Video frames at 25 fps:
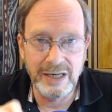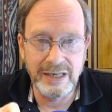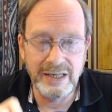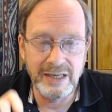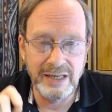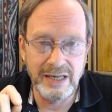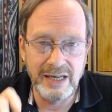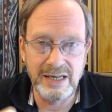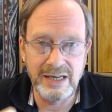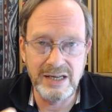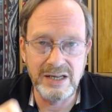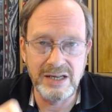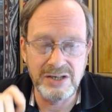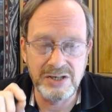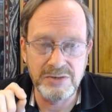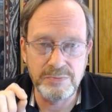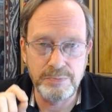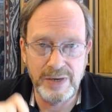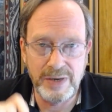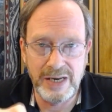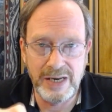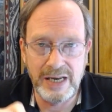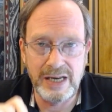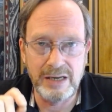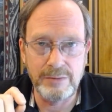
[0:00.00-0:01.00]
is
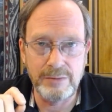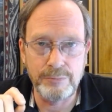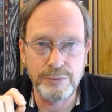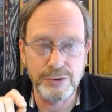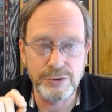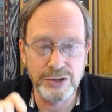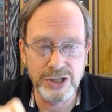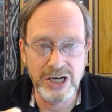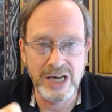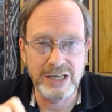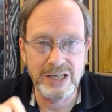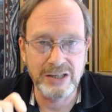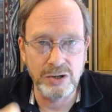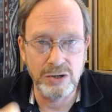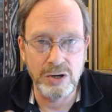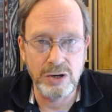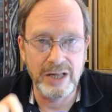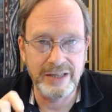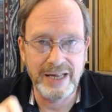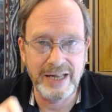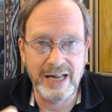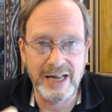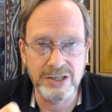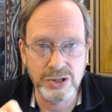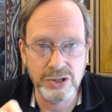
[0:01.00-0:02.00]
being projected
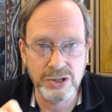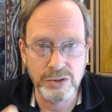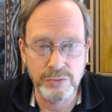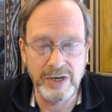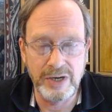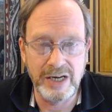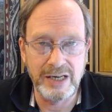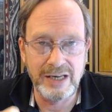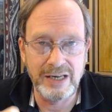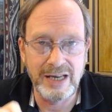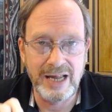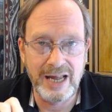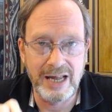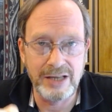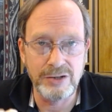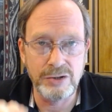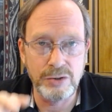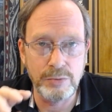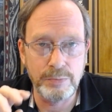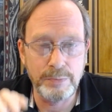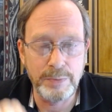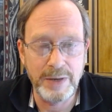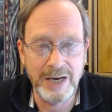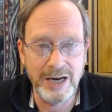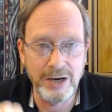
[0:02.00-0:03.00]
on that screen and
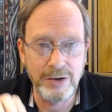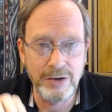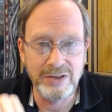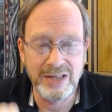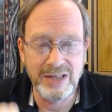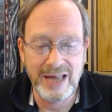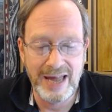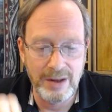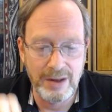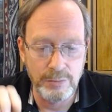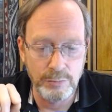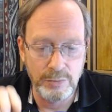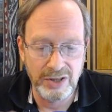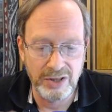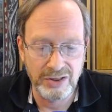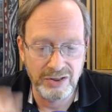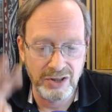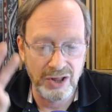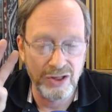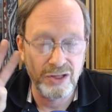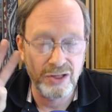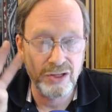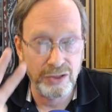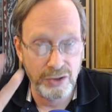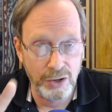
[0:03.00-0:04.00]
you pair that with
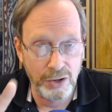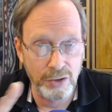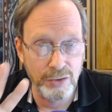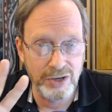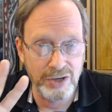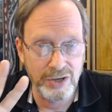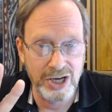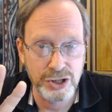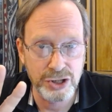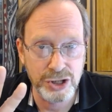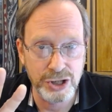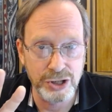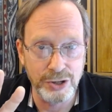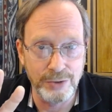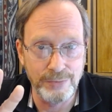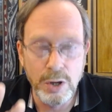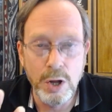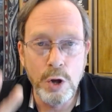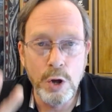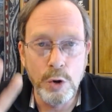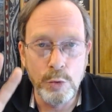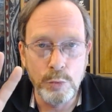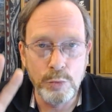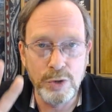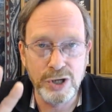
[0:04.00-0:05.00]
the third issue,
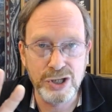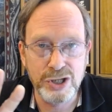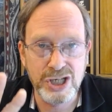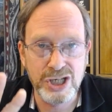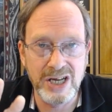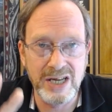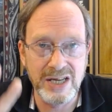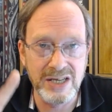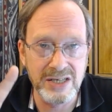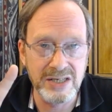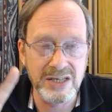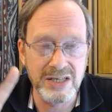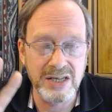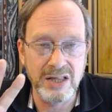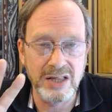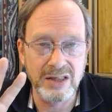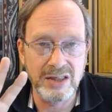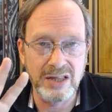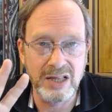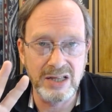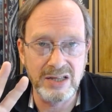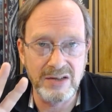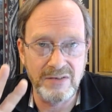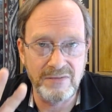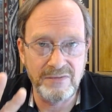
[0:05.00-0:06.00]
which is
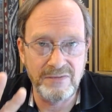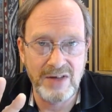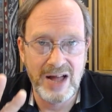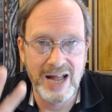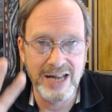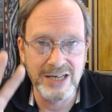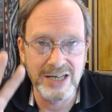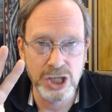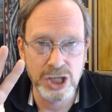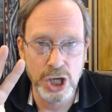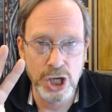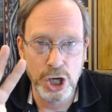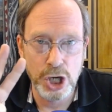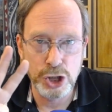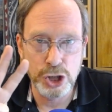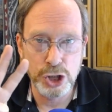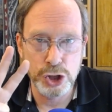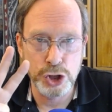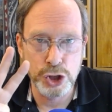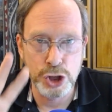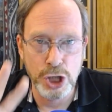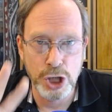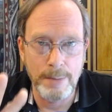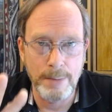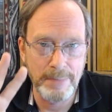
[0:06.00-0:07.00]
the device
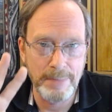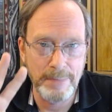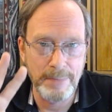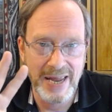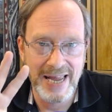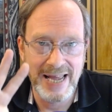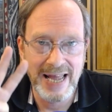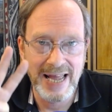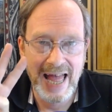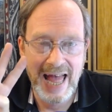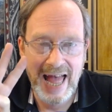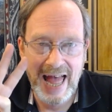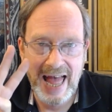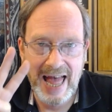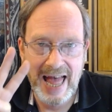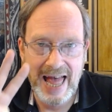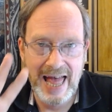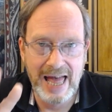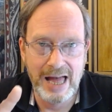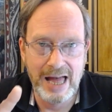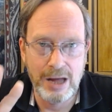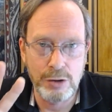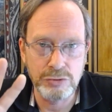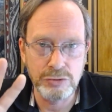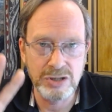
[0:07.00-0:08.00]
jumping
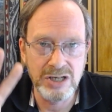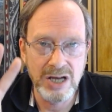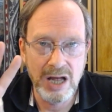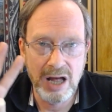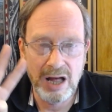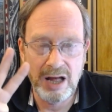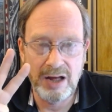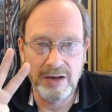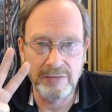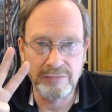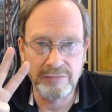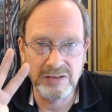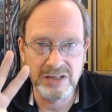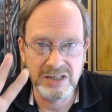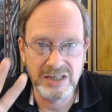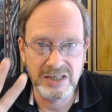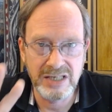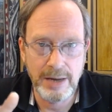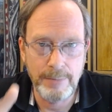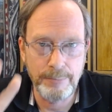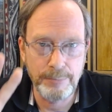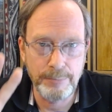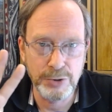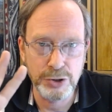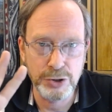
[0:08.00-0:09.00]
out of
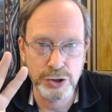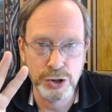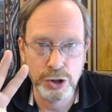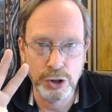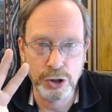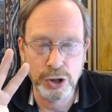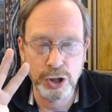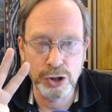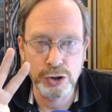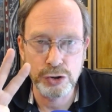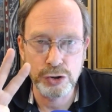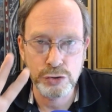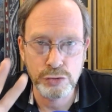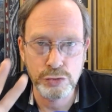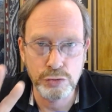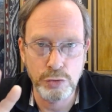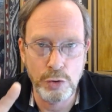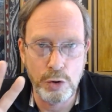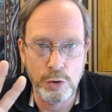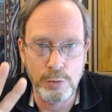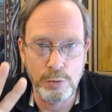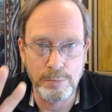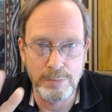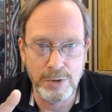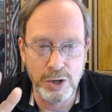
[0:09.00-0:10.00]
temperature
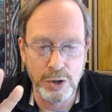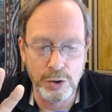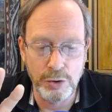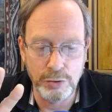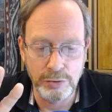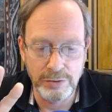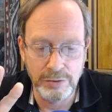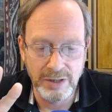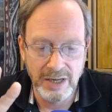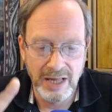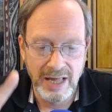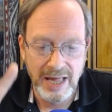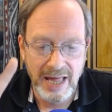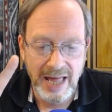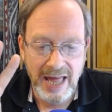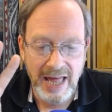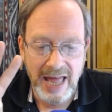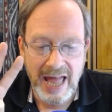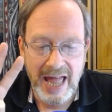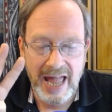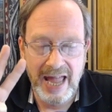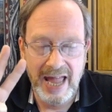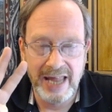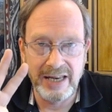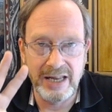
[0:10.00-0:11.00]
control mode
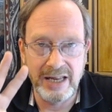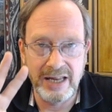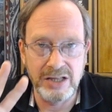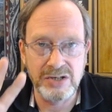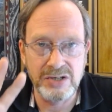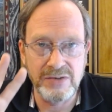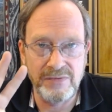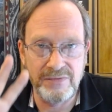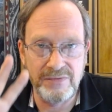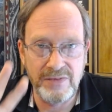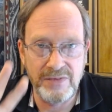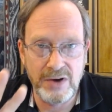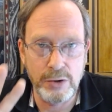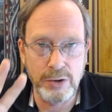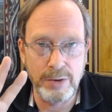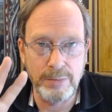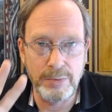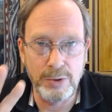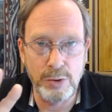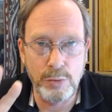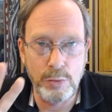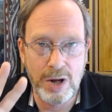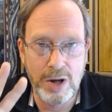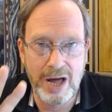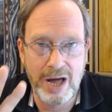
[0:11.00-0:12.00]
and into
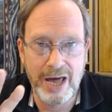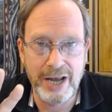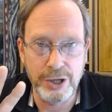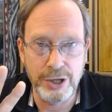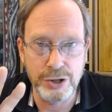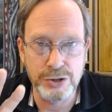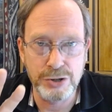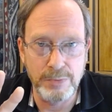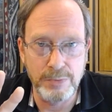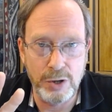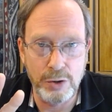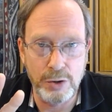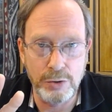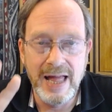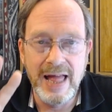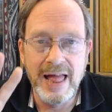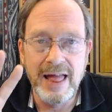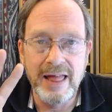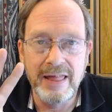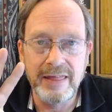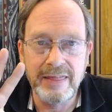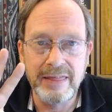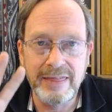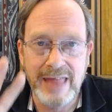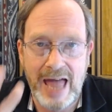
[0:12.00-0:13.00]
variable wattage mode,
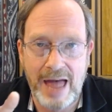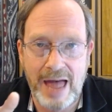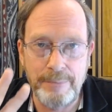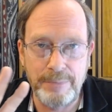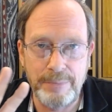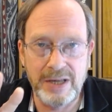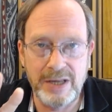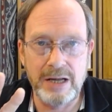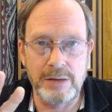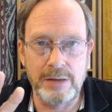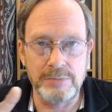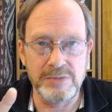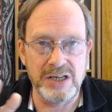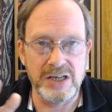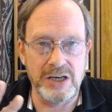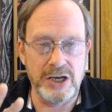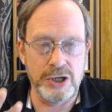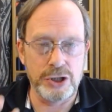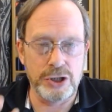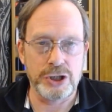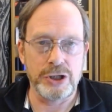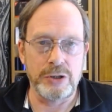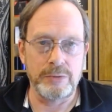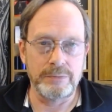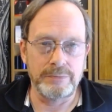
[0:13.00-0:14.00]
that becomes an issue.